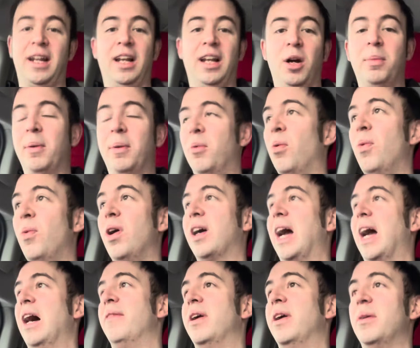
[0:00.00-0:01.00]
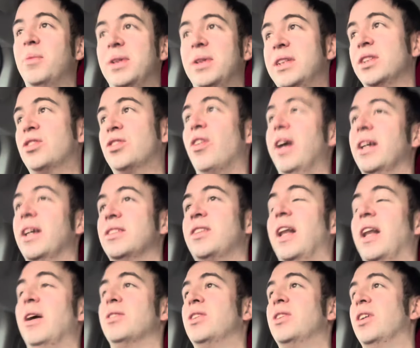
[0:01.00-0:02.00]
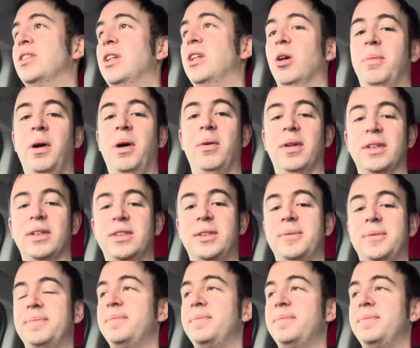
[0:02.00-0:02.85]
a little bit more work out of it, which is great. So that was a nice little bonus.